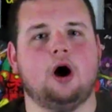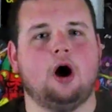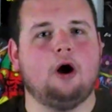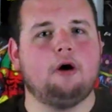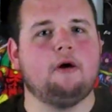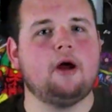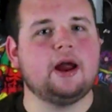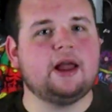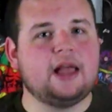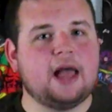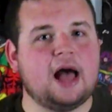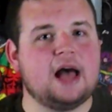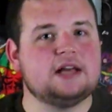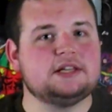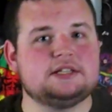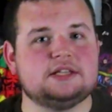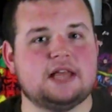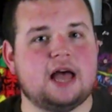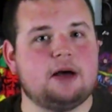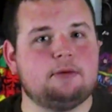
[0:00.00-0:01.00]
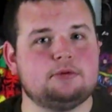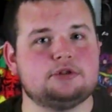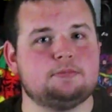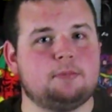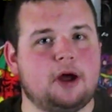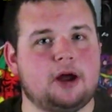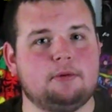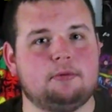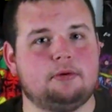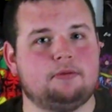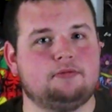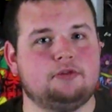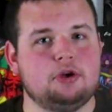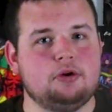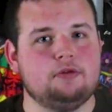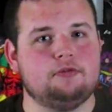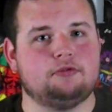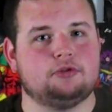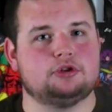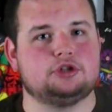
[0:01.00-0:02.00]
Alright guys, that was my
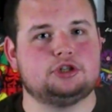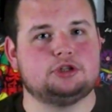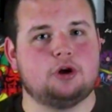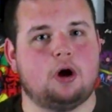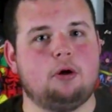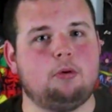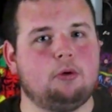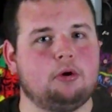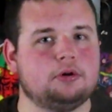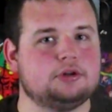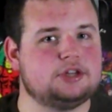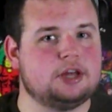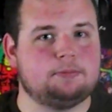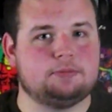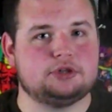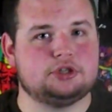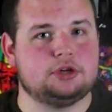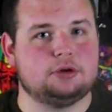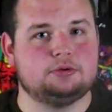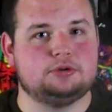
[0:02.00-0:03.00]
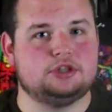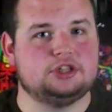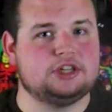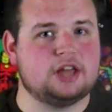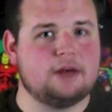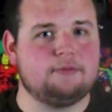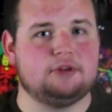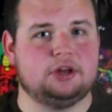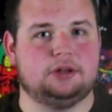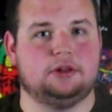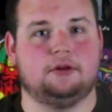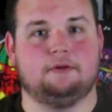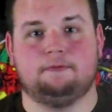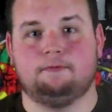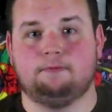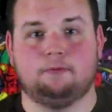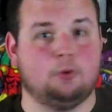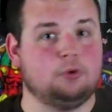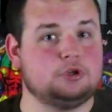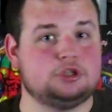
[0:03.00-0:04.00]
review for Star Wars Episode 7, The
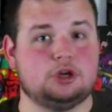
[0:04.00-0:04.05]
Force